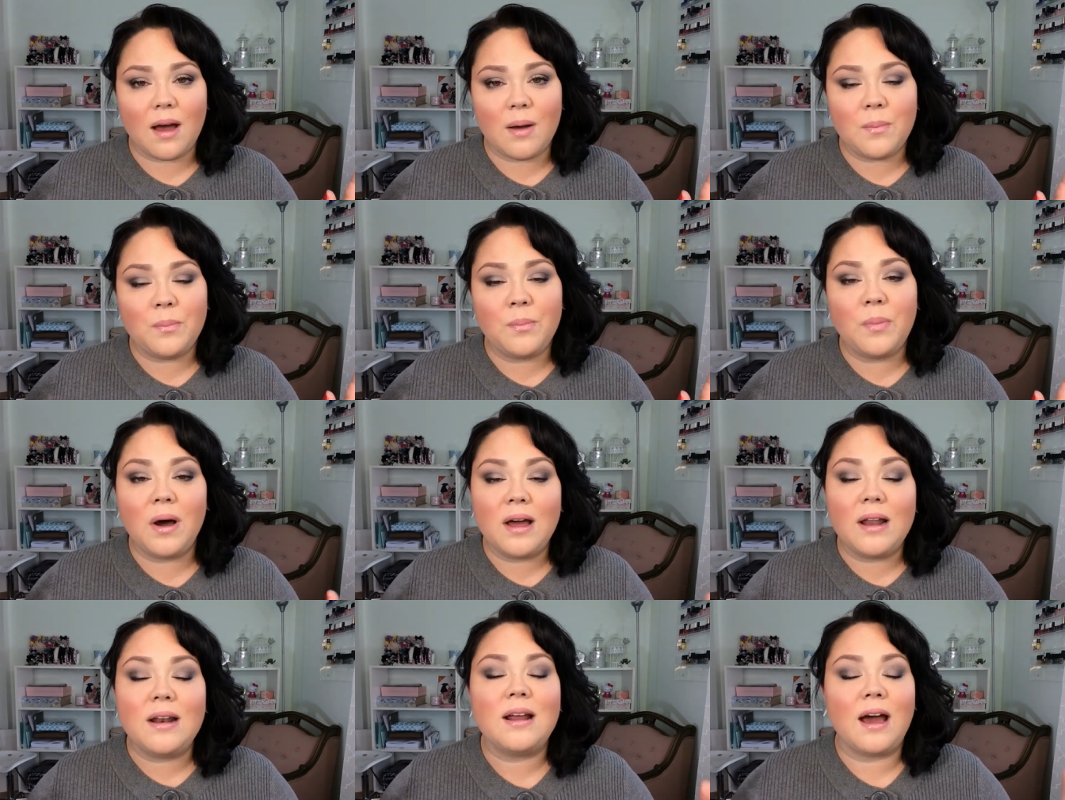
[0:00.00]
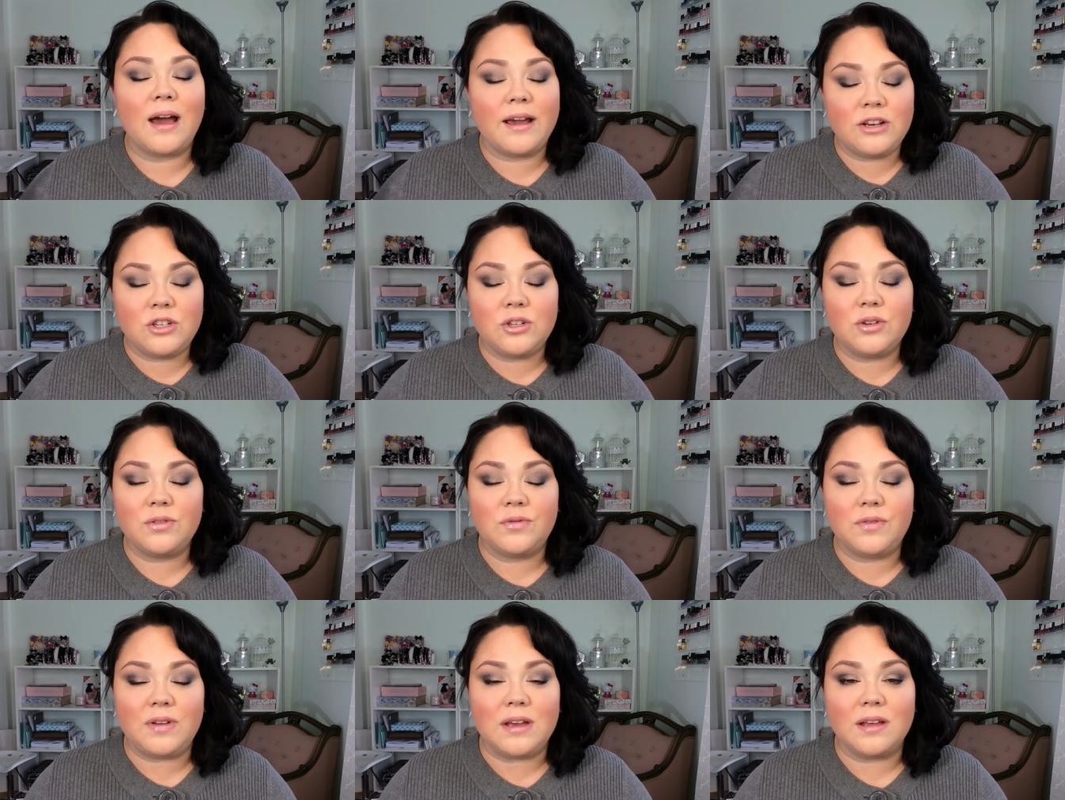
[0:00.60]
But I
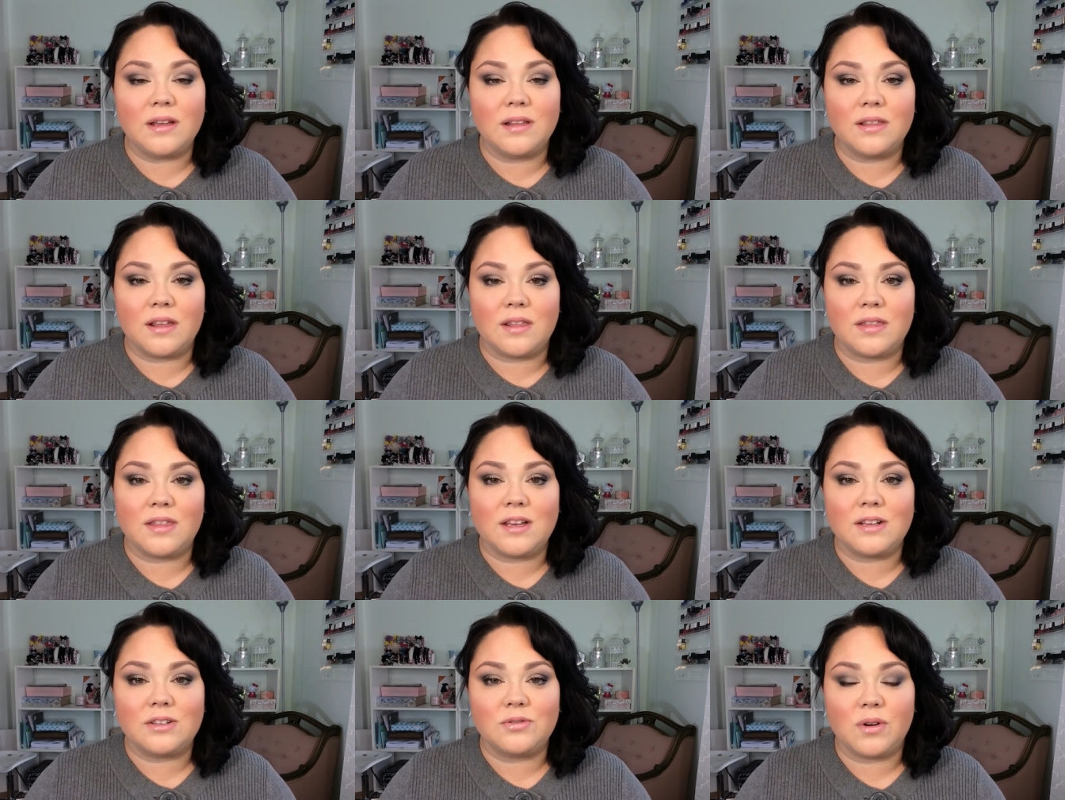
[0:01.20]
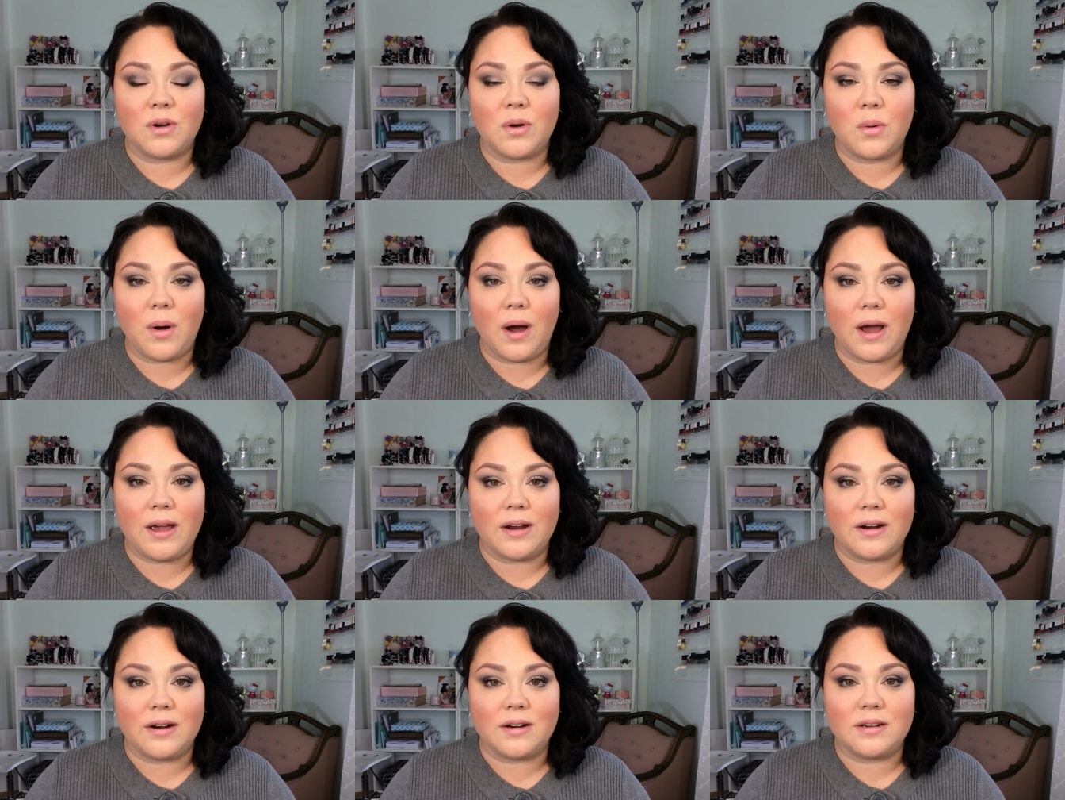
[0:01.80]
do feel that this
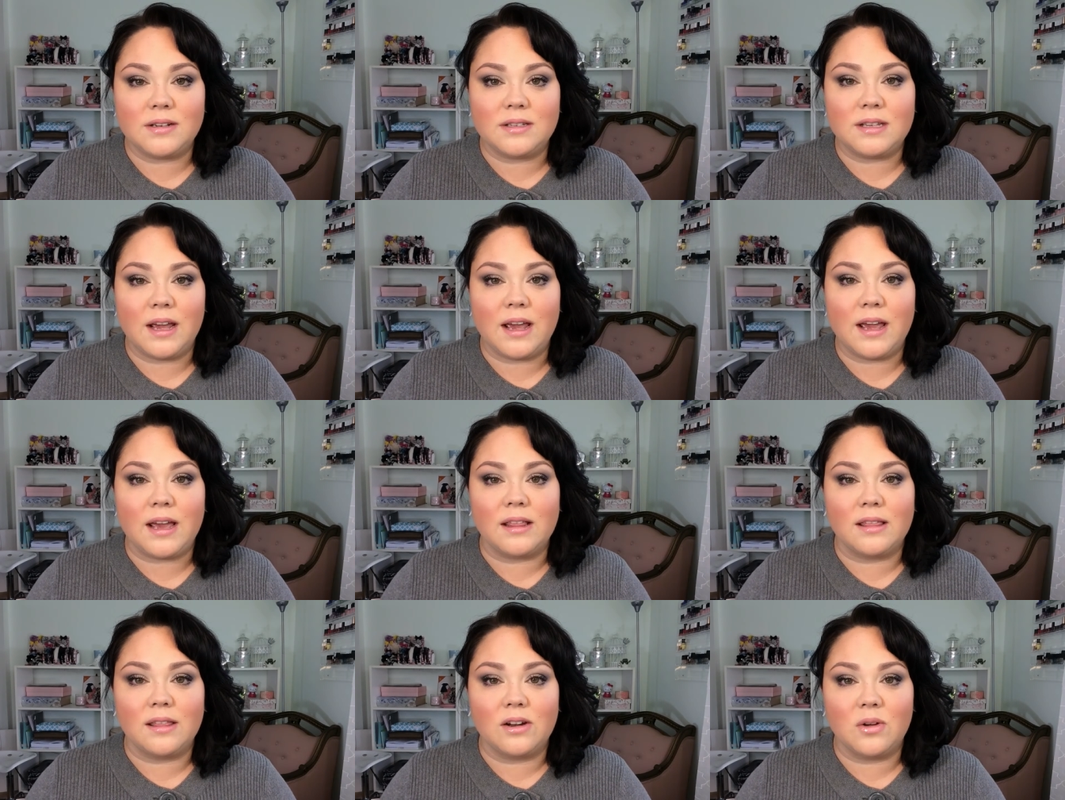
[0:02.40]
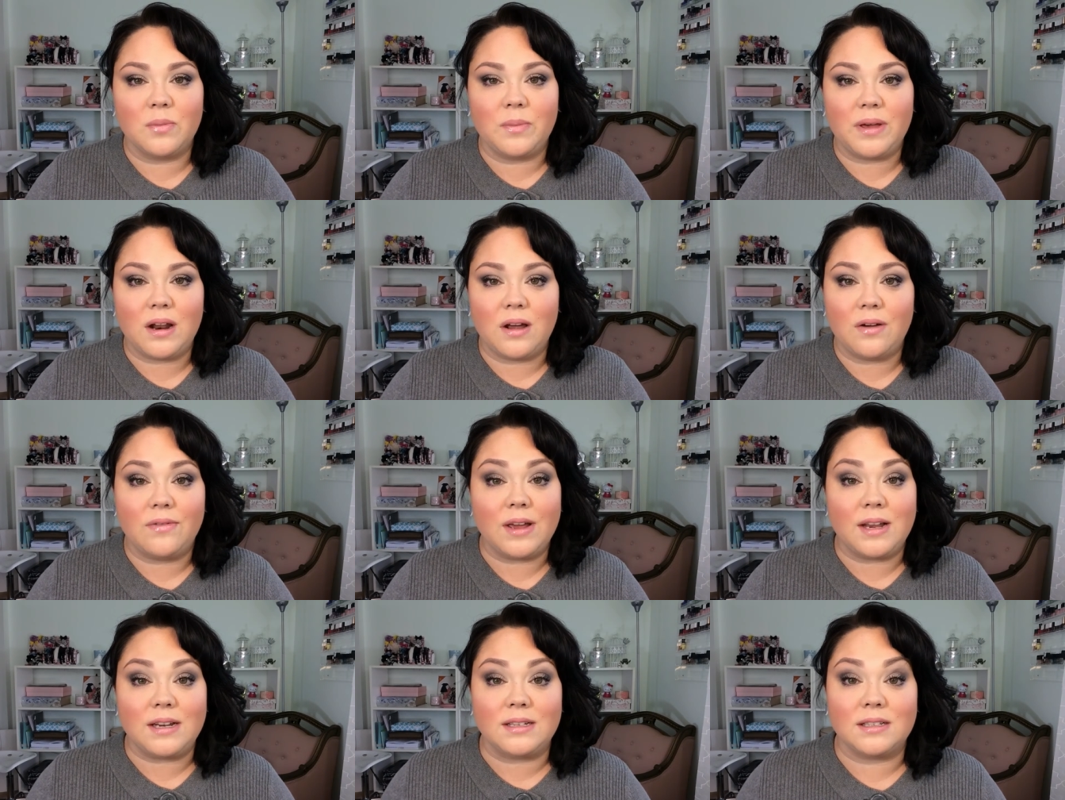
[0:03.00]
requires a little bit
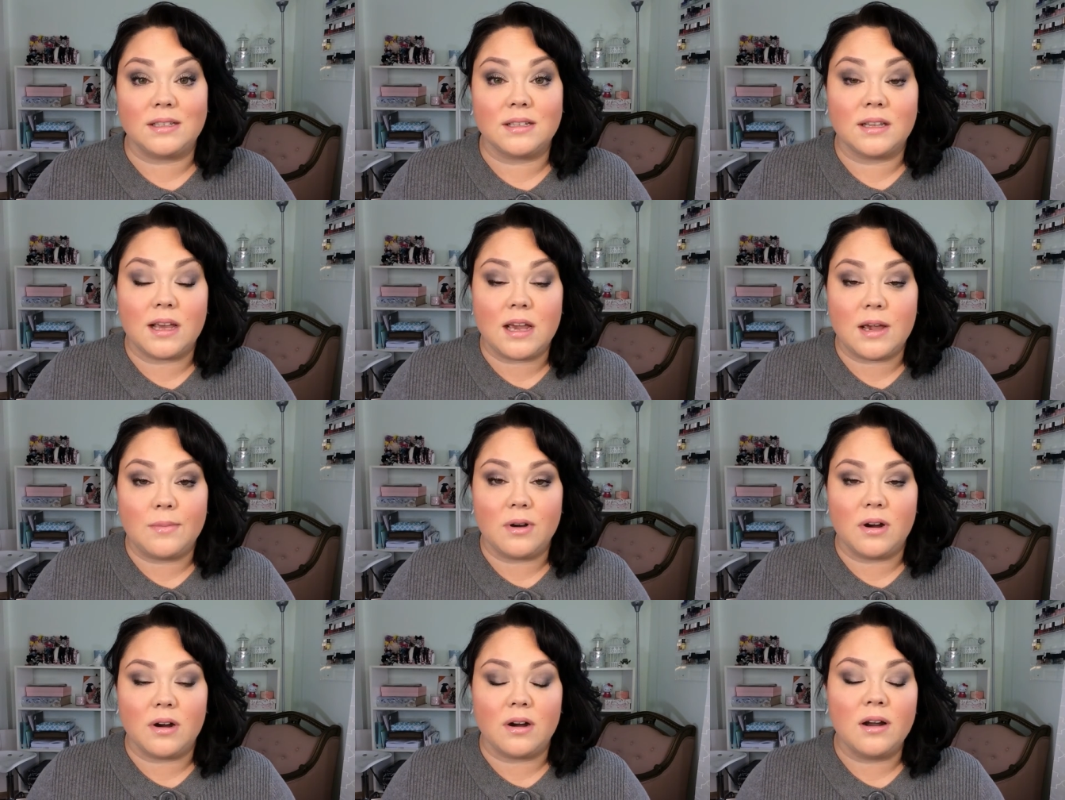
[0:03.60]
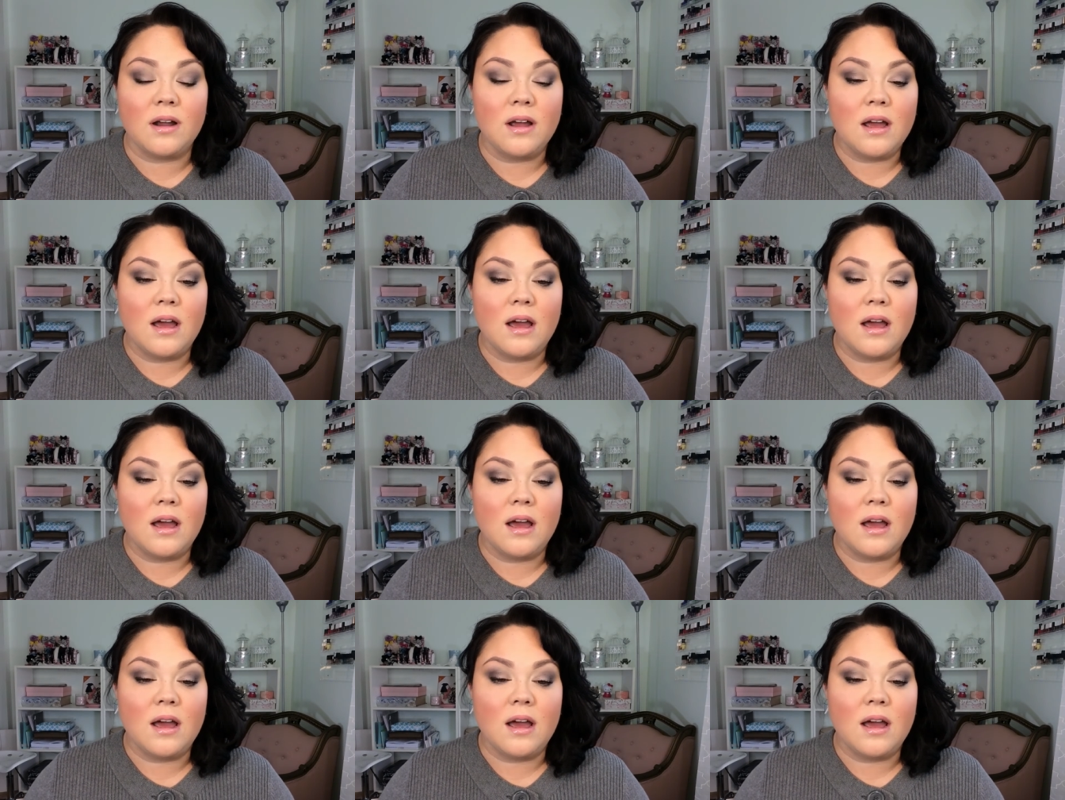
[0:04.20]
of a disclaimer.